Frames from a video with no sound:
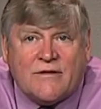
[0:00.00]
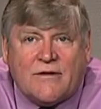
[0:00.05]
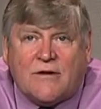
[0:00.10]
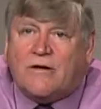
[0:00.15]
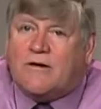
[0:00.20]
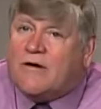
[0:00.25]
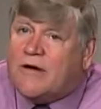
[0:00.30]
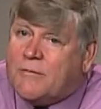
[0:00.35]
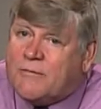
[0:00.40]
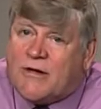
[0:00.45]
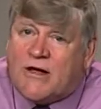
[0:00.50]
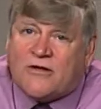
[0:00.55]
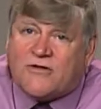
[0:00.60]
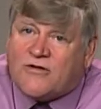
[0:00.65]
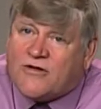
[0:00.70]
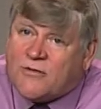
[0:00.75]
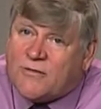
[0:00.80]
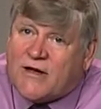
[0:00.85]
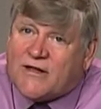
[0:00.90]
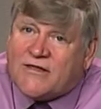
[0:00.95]
Oh, I'm not
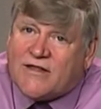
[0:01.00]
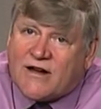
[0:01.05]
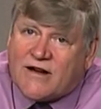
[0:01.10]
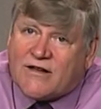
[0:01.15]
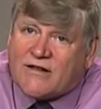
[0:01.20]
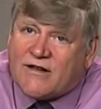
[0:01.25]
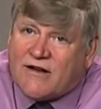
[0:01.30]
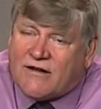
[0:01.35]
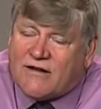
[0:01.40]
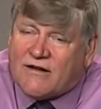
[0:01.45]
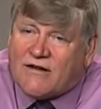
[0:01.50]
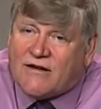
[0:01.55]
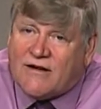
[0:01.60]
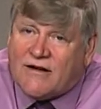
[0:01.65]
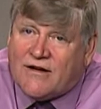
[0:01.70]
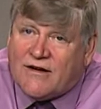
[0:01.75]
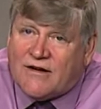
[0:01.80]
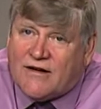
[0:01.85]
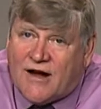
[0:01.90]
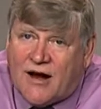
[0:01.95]
sure about that guitar.
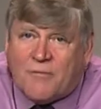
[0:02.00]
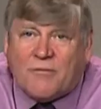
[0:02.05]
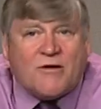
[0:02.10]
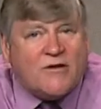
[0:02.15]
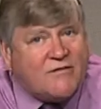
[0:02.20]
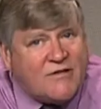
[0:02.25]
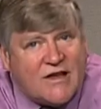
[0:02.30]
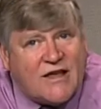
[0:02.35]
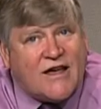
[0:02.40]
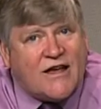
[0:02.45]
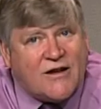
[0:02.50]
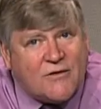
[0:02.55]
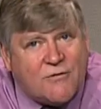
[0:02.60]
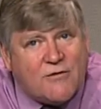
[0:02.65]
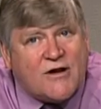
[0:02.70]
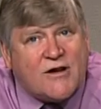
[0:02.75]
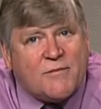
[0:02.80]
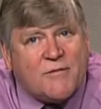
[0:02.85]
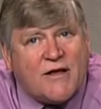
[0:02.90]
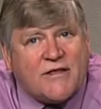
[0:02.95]
I'm really kind of
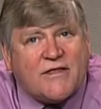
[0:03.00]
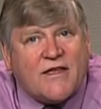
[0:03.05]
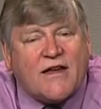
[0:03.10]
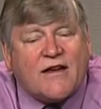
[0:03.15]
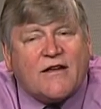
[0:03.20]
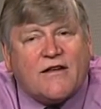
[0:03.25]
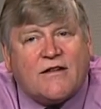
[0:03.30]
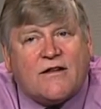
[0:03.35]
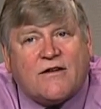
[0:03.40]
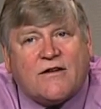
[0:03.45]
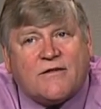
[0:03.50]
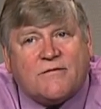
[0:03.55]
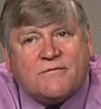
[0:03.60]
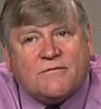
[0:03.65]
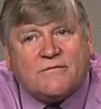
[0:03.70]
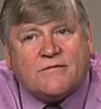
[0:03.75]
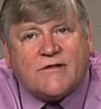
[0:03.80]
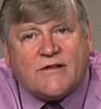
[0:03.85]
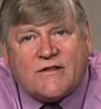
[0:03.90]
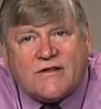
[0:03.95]
worried about that guitar.
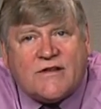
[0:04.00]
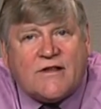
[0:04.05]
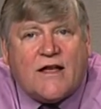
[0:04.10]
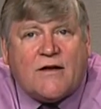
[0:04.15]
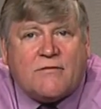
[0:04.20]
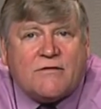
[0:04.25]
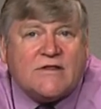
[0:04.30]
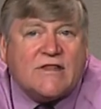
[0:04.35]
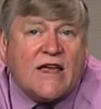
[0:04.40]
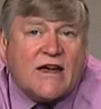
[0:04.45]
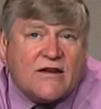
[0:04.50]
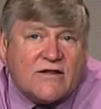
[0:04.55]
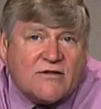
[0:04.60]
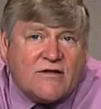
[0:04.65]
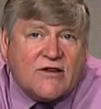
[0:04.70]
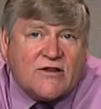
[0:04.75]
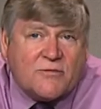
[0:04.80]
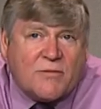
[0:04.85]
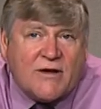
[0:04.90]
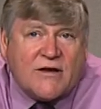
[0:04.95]
And I said, I was
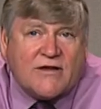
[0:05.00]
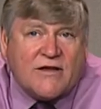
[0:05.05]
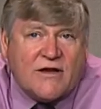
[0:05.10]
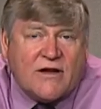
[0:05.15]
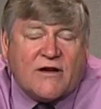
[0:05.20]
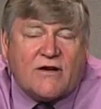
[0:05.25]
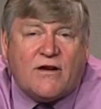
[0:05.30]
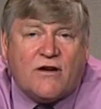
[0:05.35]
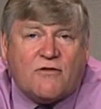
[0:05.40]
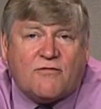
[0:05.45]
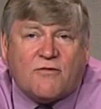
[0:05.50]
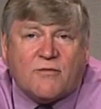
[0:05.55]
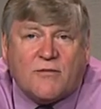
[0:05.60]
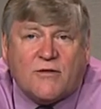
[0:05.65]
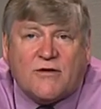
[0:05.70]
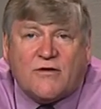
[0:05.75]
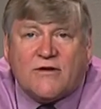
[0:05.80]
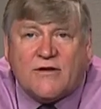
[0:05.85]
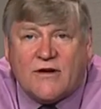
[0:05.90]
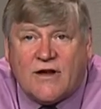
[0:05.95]
actually expecting a call from
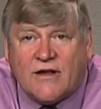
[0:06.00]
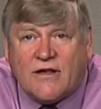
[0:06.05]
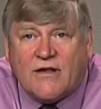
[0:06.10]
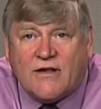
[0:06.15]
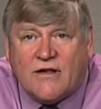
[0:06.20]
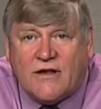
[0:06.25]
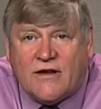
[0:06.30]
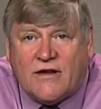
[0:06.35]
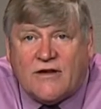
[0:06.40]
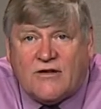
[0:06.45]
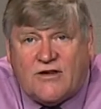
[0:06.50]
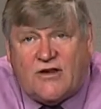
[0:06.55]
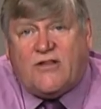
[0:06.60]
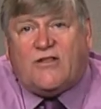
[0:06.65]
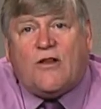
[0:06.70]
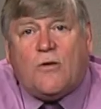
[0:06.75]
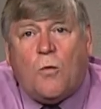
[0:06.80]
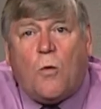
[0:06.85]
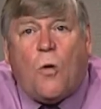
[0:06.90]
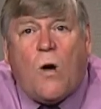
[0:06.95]
you today. She
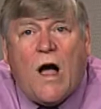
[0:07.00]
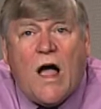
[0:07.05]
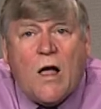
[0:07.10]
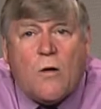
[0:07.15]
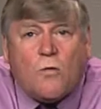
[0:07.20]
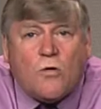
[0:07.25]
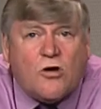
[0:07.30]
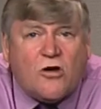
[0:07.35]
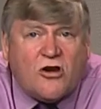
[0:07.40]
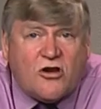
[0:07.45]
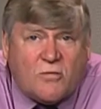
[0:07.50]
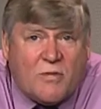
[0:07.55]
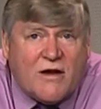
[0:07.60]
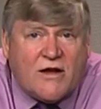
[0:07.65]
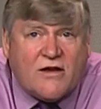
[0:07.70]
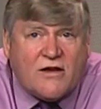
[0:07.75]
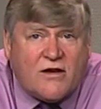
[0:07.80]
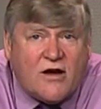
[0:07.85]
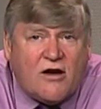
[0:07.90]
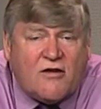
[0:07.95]
said, why were you
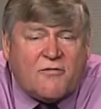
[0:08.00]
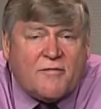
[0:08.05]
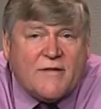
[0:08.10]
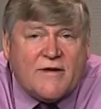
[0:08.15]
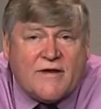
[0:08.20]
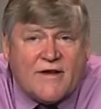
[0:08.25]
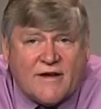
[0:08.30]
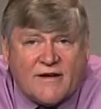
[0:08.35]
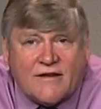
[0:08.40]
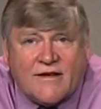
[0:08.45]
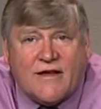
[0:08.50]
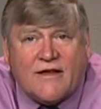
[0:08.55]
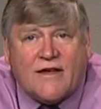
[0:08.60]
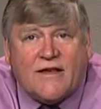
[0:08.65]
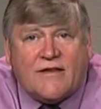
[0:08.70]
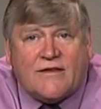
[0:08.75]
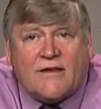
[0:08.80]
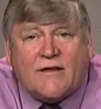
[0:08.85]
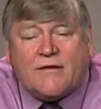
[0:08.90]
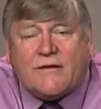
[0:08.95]
expecting to call me there?
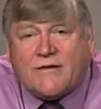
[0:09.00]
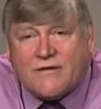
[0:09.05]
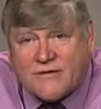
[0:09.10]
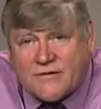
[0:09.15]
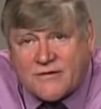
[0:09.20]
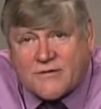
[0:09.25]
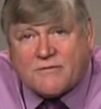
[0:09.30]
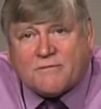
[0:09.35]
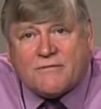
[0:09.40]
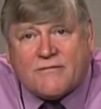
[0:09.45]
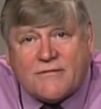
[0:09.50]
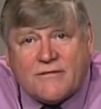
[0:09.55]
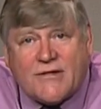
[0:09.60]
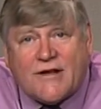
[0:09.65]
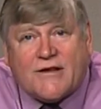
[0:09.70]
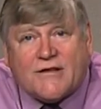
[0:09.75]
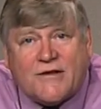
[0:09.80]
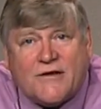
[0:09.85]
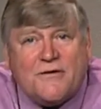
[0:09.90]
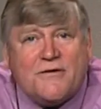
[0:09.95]
I said, because
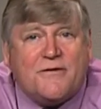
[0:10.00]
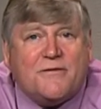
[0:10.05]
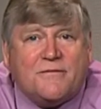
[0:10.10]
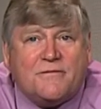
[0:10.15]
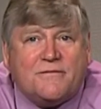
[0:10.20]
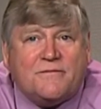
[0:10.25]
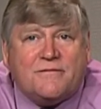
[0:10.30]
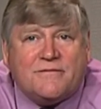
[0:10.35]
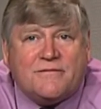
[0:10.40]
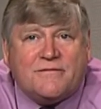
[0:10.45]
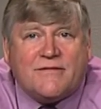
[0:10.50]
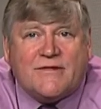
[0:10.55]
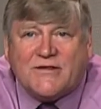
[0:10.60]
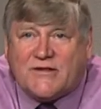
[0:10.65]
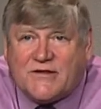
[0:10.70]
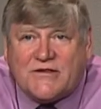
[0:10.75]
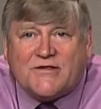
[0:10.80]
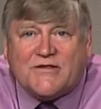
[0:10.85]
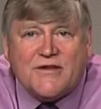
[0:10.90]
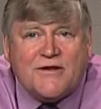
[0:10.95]
I knew. I
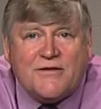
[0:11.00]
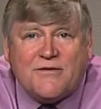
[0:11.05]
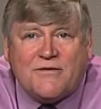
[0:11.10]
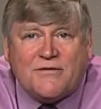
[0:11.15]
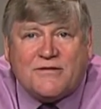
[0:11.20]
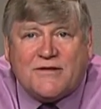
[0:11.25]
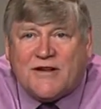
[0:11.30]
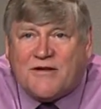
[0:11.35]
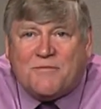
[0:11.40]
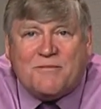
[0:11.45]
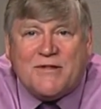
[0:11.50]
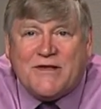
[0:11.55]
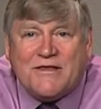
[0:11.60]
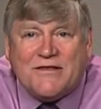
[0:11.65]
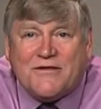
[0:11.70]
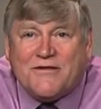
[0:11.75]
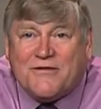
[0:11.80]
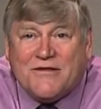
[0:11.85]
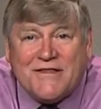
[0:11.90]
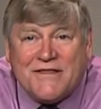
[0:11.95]
just know. I've
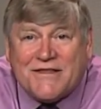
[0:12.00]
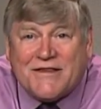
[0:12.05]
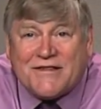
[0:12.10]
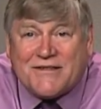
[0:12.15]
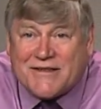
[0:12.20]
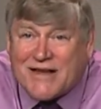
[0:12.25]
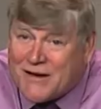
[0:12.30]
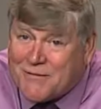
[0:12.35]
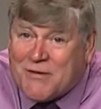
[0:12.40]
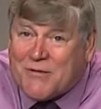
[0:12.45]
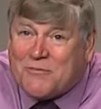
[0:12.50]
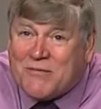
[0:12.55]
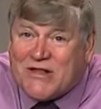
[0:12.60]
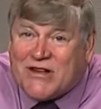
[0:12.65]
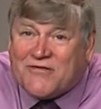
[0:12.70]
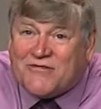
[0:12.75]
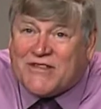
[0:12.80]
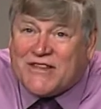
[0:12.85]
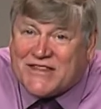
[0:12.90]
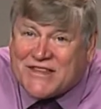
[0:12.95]
been doing this. I'm a
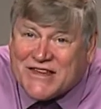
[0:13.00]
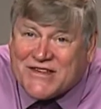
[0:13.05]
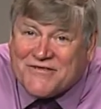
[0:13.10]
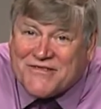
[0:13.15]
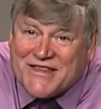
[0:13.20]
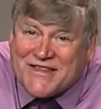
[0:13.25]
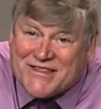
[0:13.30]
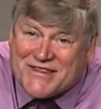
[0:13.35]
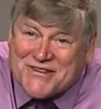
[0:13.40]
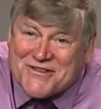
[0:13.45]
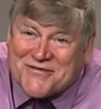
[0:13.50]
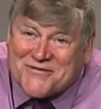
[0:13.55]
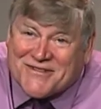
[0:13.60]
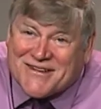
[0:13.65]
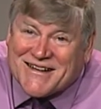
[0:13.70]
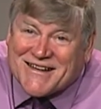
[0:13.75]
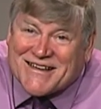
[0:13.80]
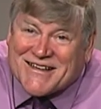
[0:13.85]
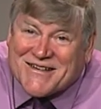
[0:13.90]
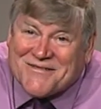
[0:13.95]
bit of a divvy too
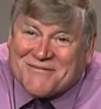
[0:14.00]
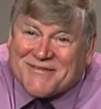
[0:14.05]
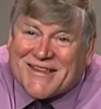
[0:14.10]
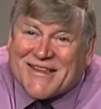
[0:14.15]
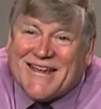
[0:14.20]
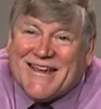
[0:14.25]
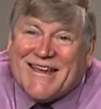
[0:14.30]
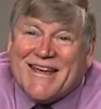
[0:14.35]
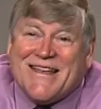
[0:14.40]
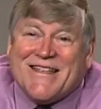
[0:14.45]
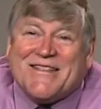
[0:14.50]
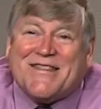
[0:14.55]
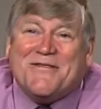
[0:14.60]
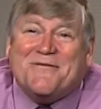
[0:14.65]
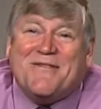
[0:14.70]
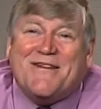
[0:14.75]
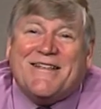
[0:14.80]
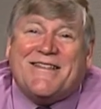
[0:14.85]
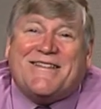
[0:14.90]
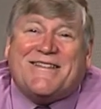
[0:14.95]
when it comes
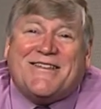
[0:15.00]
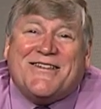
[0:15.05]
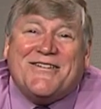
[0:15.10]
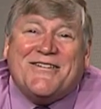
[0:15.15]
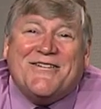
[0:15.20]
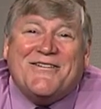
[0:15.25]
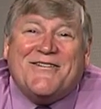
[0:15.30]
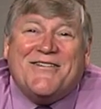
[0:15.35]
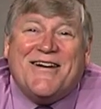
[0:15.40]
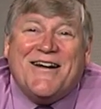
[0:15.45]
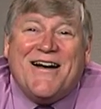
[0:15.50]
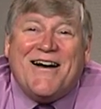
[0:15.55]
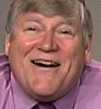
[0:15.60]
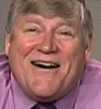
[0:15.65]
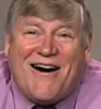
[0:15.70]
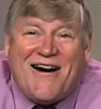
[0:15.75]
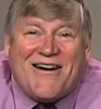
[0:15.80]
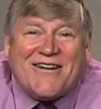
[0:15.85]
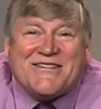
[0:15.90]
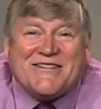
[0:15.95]
to, to
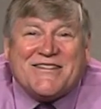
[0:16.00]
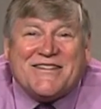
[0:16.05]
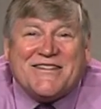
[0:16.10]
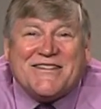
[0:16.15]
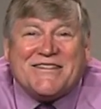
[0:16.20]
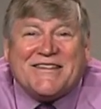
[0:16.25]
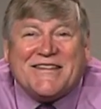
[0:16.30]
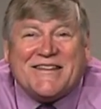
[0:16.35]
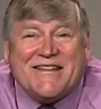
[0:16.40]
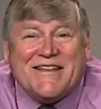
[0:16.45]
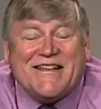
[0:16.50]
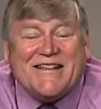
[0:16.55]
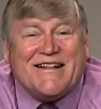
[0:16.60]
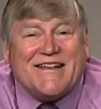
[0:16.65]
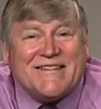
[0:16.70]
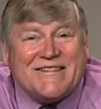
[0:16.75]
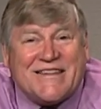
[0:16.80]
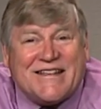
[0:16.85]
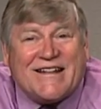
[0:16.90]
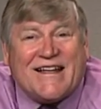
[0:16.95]
auctions. And
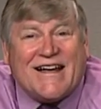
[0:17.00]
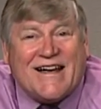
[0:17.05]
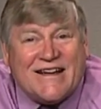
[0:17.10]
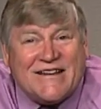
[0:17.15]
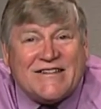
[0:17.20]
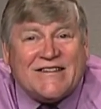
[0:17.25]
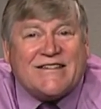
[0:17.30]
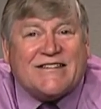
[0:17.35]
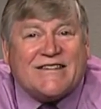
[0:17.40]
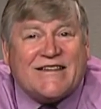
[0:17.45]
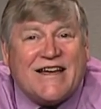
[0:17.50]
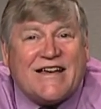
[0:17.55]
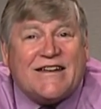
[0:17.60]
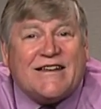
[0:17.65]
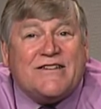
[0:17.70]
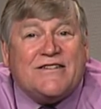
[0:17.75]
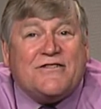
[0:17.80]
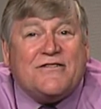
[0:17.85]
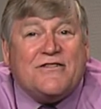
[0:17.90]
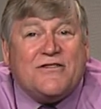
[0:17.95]
I said, I just kind
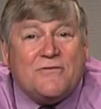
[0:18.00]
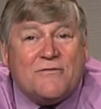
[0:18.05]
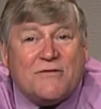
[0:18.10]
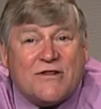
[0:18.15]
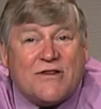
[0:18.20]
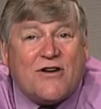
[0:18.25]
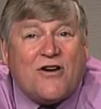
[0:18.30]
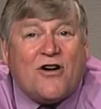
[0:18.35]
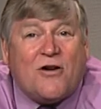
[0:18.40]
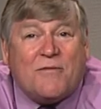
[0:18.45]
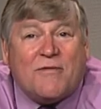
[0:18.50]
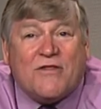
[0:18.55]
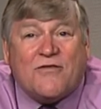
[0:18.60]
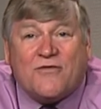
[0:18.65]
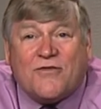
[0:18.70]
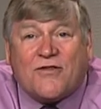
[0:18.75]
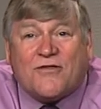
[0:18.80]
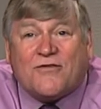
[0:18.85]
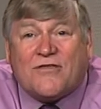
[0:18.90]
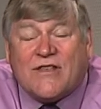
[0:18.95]
of knew you would call me
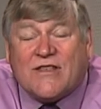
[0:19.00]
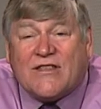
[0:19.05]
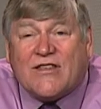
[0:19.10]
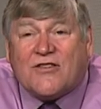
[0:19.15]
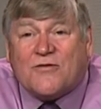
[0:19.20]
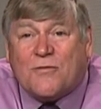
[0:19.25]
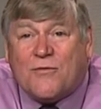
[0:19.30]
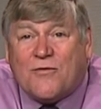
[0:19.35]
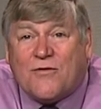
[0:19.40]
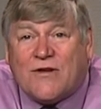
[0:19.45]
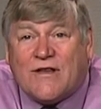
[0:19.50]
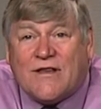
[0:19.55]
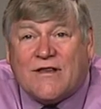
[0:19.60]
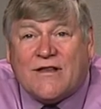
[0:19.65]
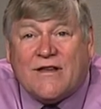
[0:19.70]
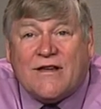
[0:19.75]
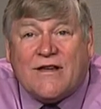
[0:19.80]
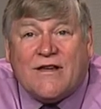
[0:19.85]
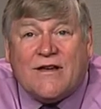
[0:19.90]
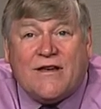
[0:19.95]
first thing this morning
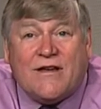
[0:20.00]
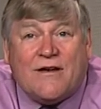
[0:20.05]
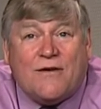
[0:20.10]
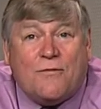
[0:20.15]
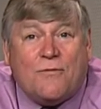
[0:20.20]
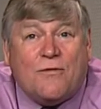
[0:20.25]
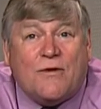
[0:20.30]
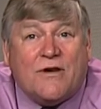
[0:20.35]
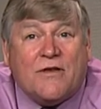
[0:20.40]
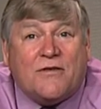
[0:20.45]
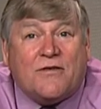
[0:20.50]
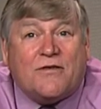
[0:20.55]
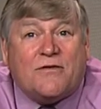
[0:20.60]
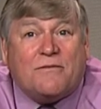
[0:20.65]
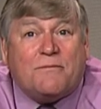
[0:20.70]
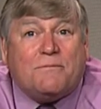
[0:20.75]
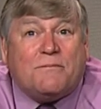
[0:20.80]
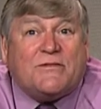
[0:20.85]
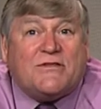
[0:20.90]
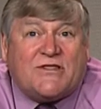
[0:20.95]
with
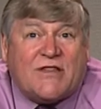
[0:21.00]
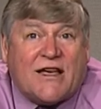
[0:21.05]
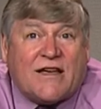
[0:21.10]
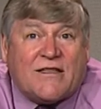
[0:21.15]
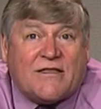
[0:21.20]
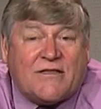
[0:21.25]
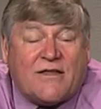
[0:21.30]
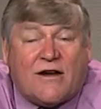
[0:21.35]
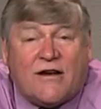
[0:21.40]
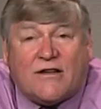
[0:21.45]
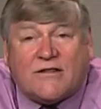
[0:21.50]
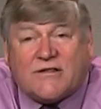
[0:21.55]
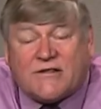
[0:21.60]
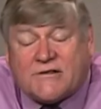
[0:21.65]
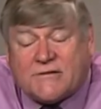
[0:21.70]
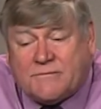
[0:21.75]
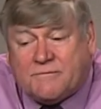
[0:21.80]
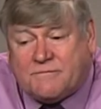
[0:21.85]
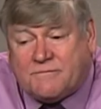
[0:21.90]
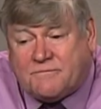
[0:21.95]
second thoughts.